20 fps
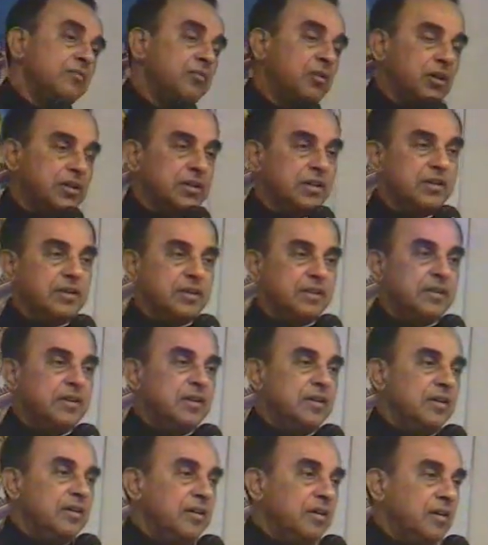water
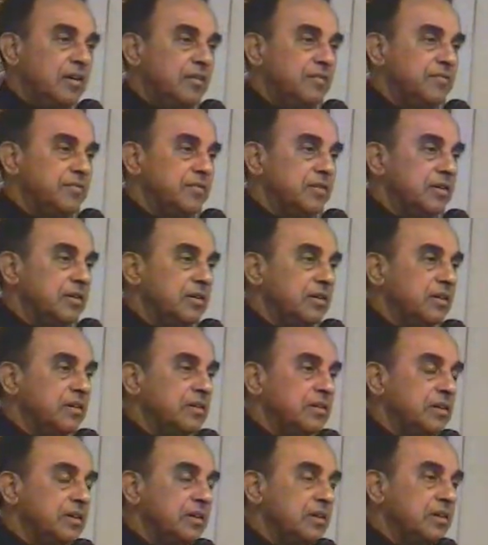of
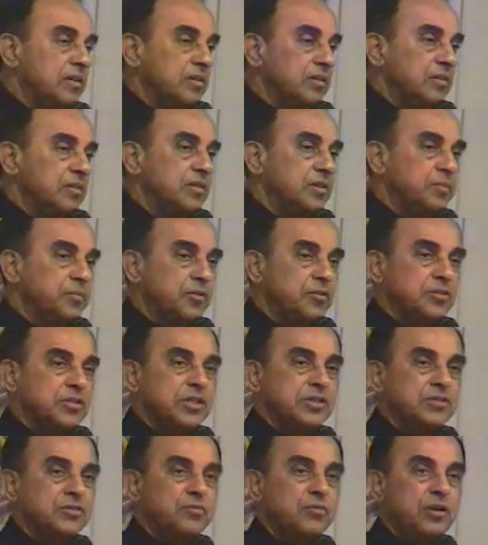the
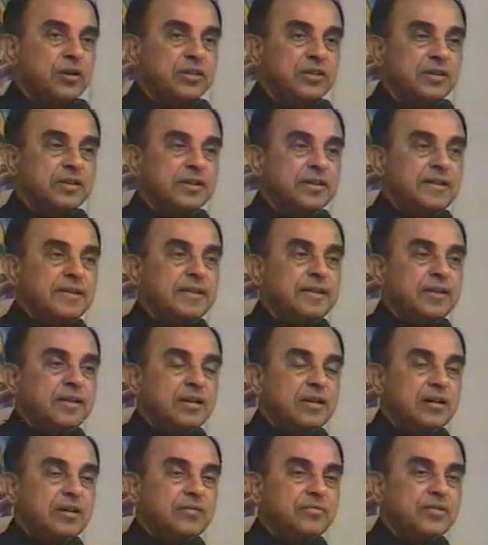processed water
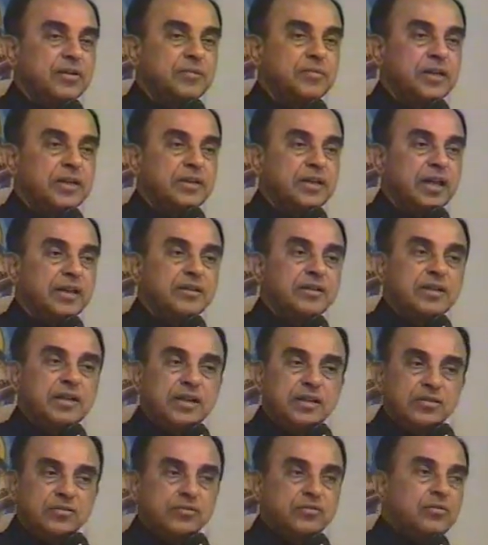from the
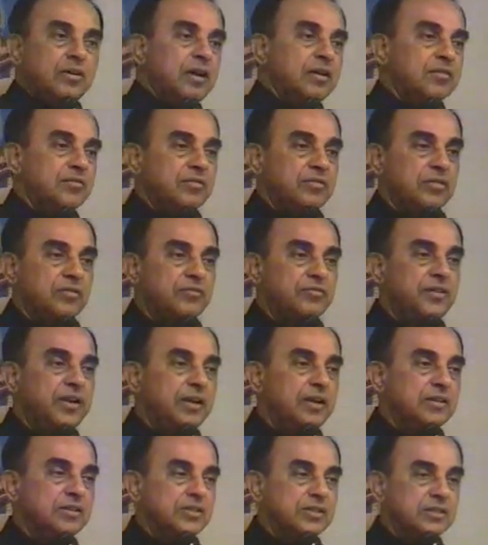tannery to our
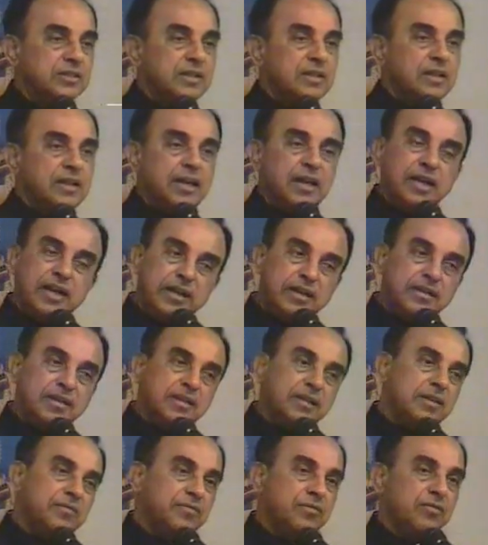fields, and
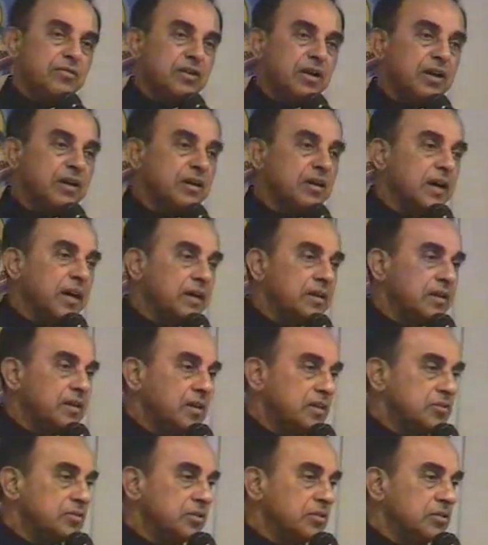therefore our
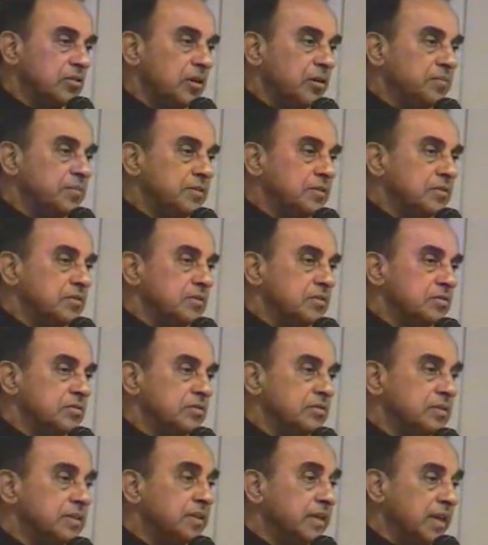agriculture crop is
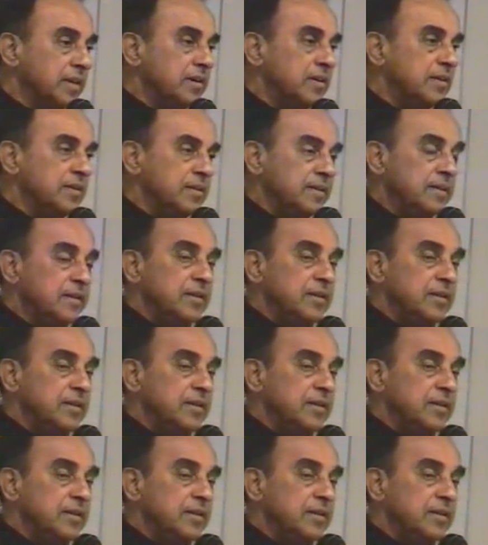also dead.